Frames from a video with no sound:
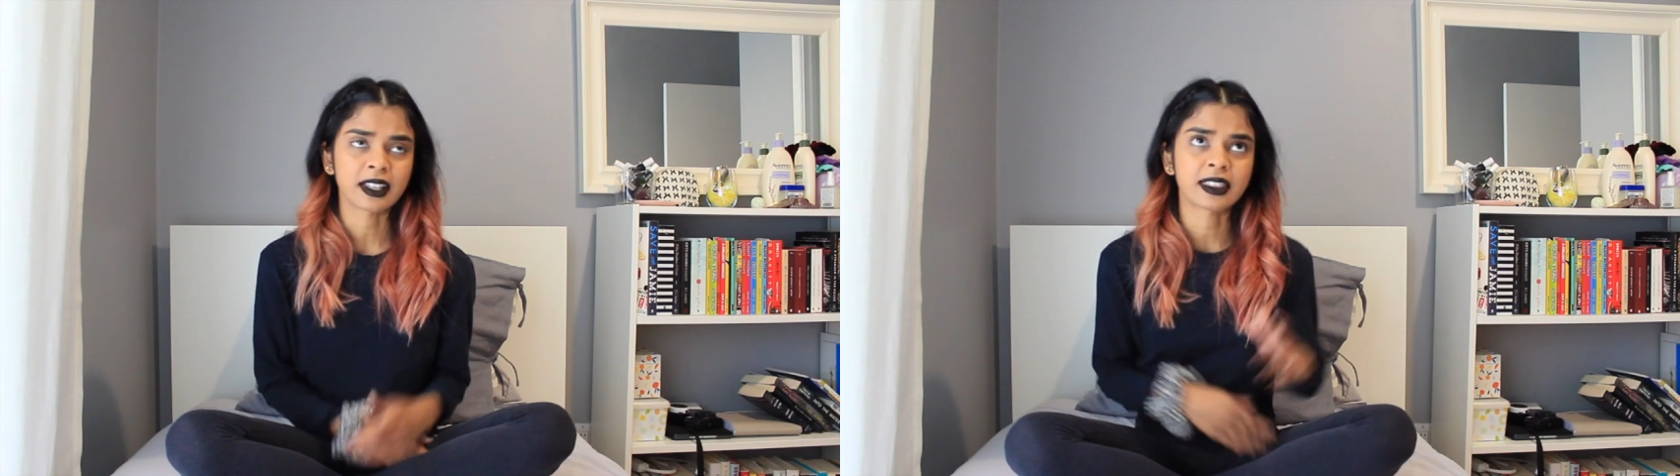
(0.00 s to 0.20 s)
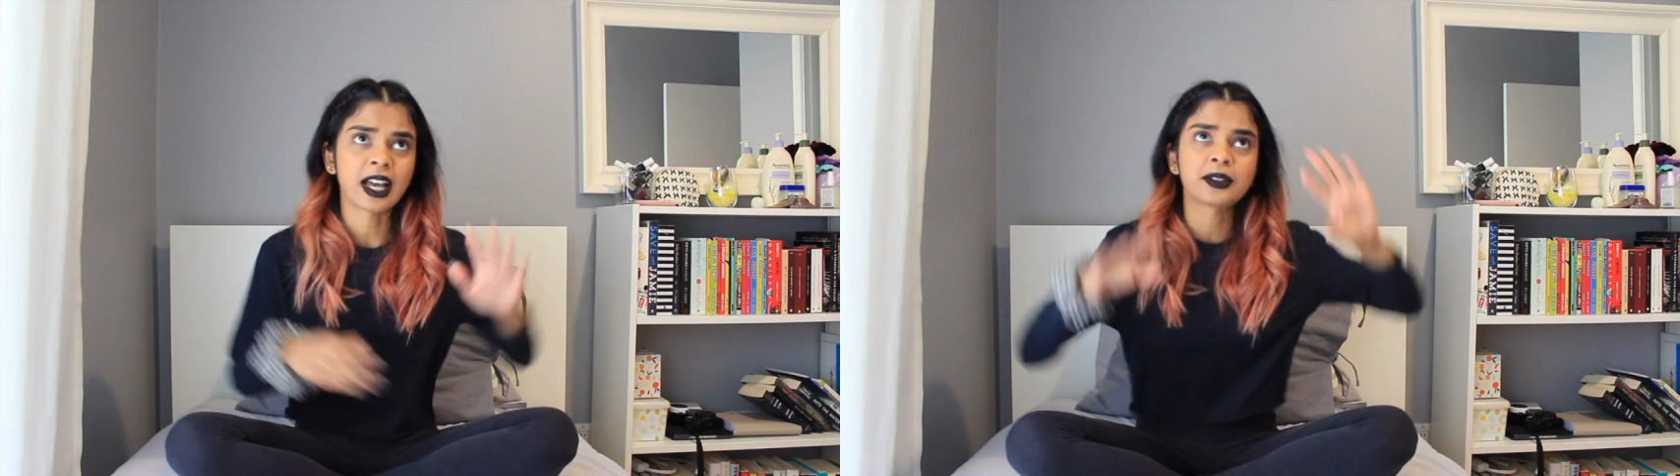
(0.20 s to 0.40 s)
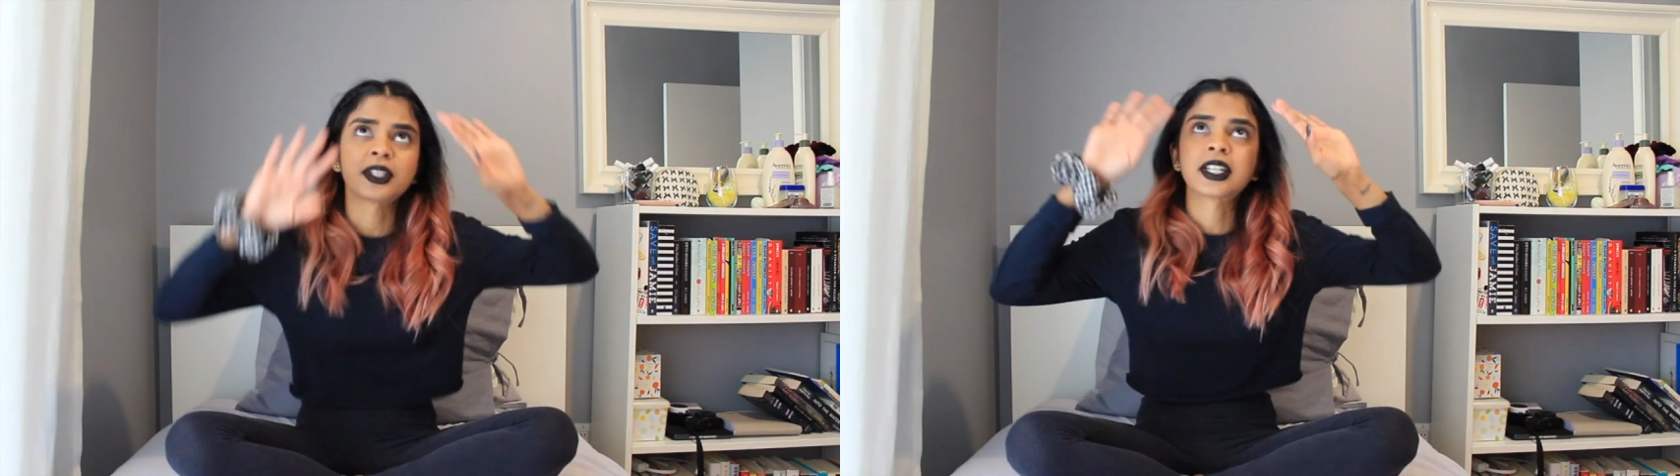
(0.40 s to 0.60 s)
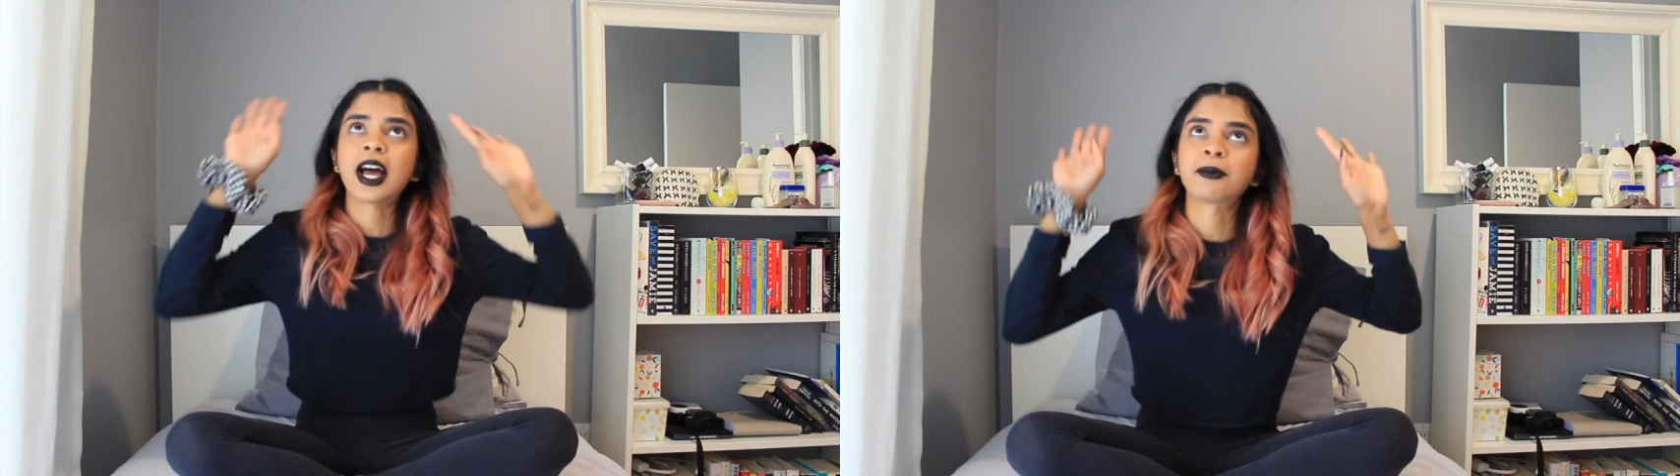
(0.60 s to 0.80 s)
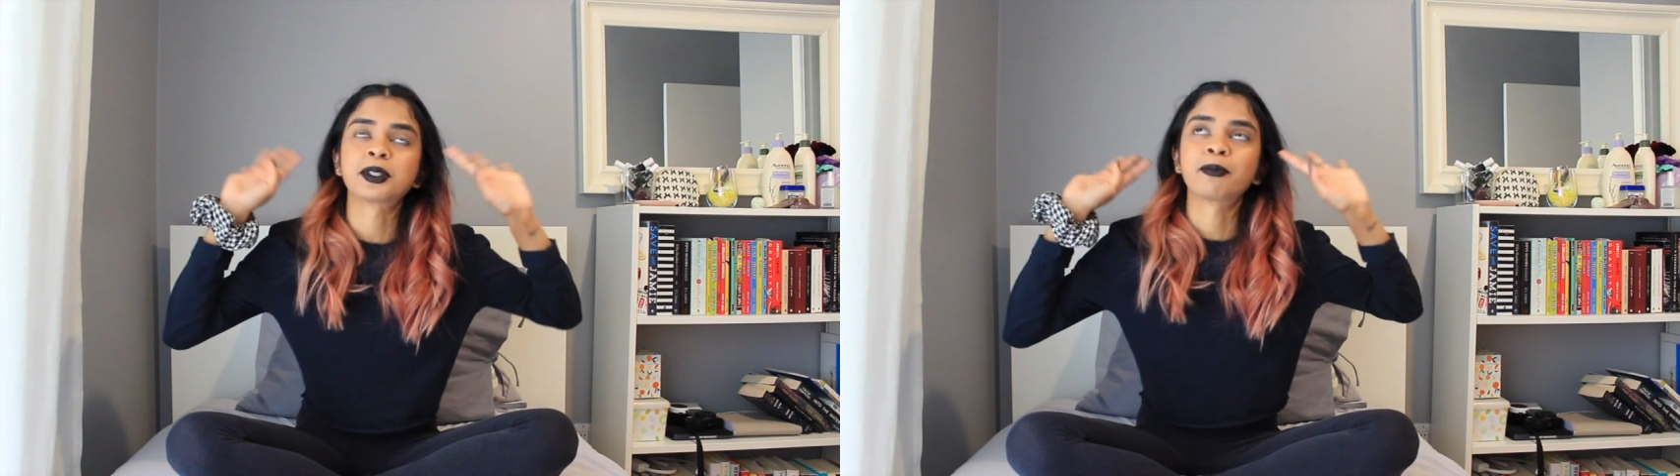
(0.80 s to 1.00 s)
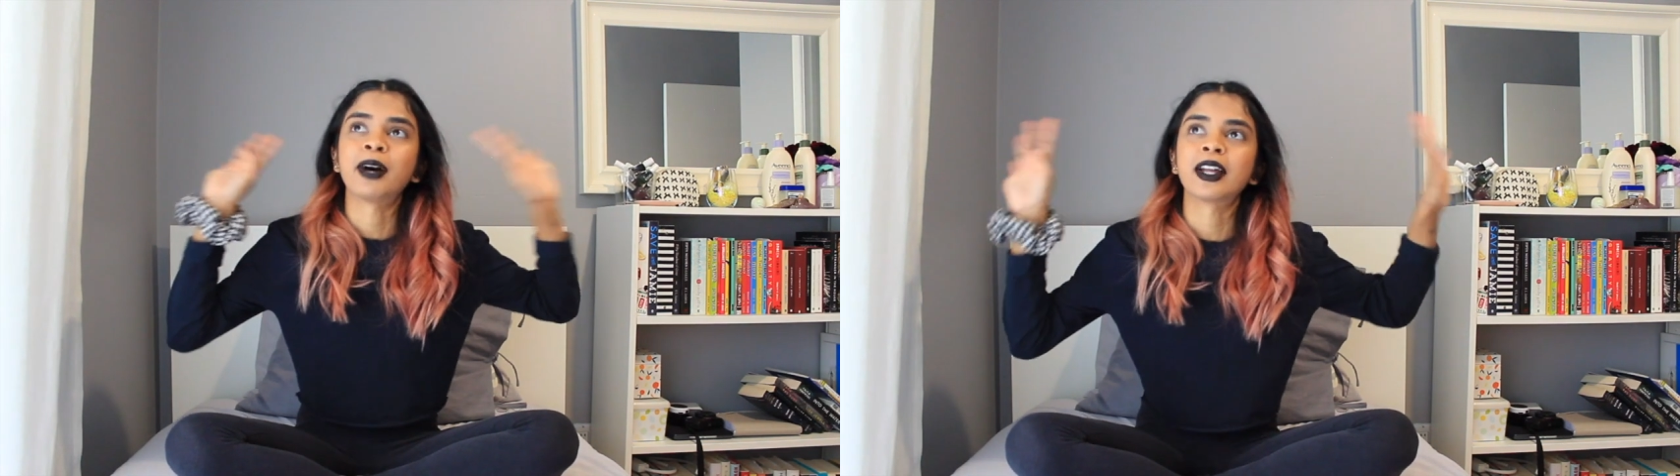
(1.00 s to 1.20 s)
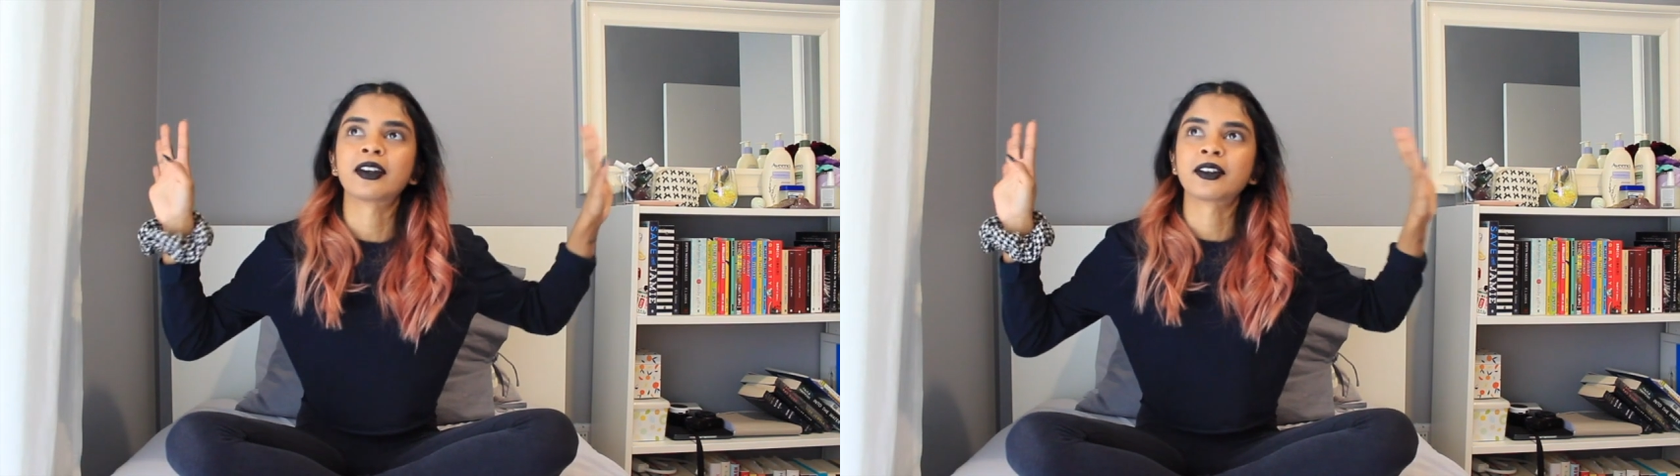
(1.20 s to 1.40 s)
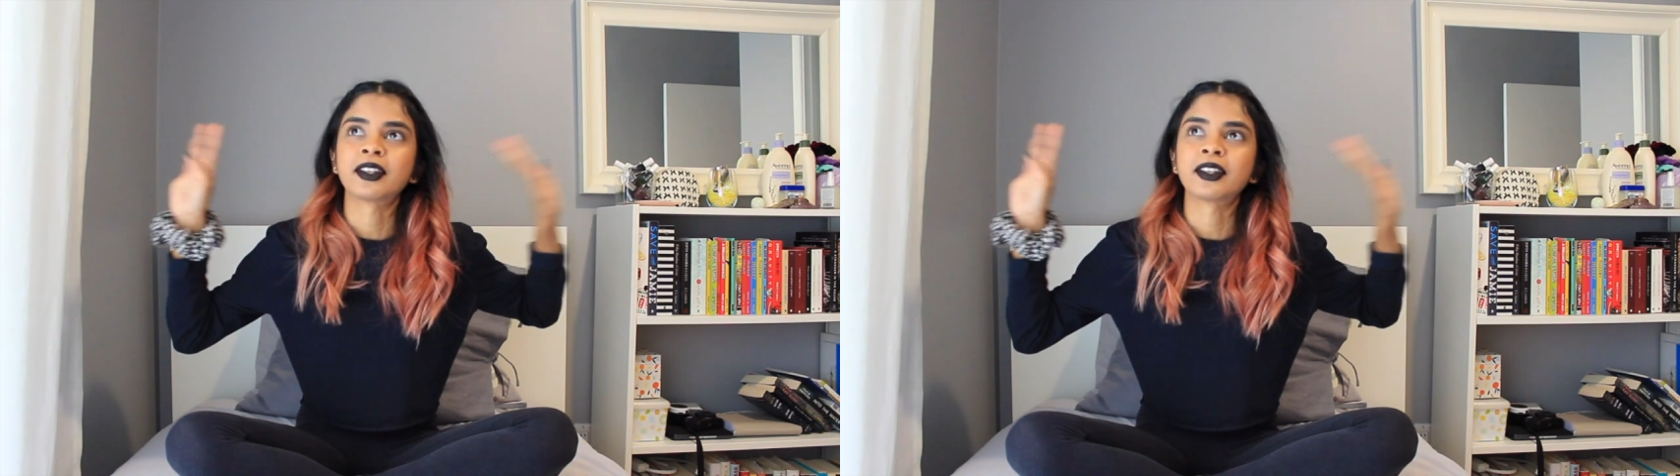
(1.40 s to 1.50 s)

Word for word: 1,000 times better